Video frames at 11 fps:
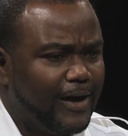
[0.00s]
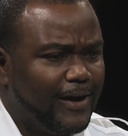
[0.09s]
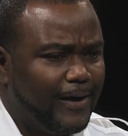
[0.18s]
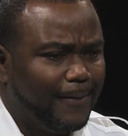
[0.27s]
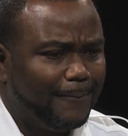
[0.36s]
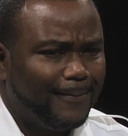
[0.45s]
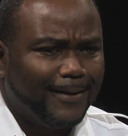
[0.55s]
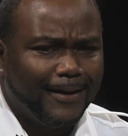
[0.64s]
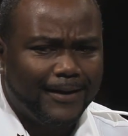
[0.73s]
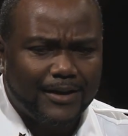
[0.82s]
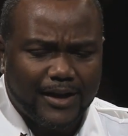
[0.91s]
uh,
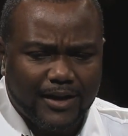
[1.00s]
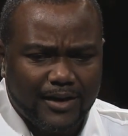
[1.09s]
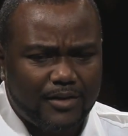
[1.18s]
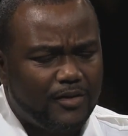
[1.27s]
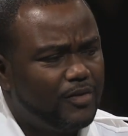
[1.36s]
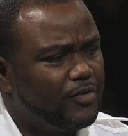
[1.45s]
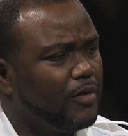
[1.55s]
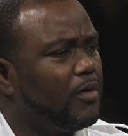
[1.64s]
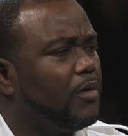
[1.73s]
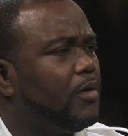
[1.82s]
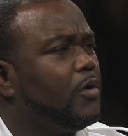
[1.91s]
again, it's, it's a
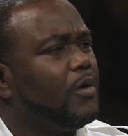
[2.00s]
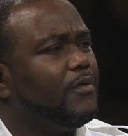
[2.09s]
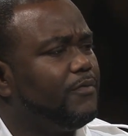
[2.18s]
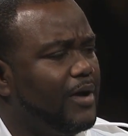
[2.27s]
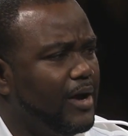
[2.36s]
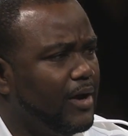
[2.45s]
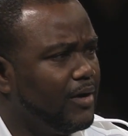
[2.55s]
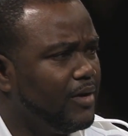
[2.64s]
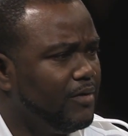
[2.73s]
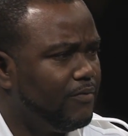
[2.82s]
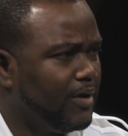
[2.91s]
horrifying
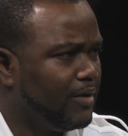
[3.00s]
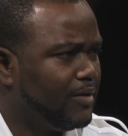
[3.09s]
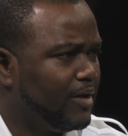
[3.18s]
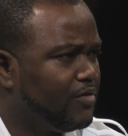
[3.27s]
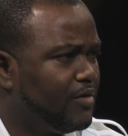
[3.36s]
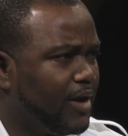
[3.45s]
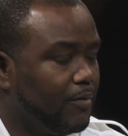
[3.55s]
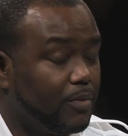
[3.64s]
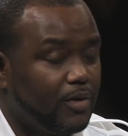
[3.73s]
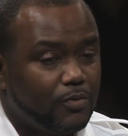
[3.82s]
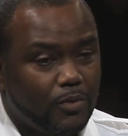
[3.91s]
event that's taken
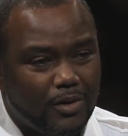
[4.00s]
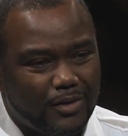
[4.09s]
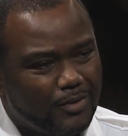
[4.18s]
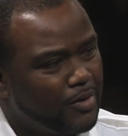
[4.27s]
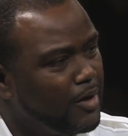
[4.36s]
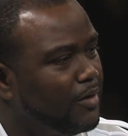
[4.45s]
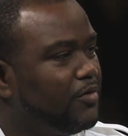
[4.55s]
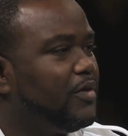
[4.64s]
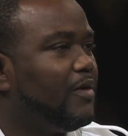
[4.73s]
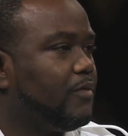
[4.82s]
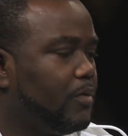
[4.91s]
place. Well, there's, there's
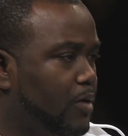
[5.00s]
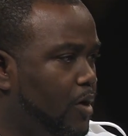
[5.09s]
several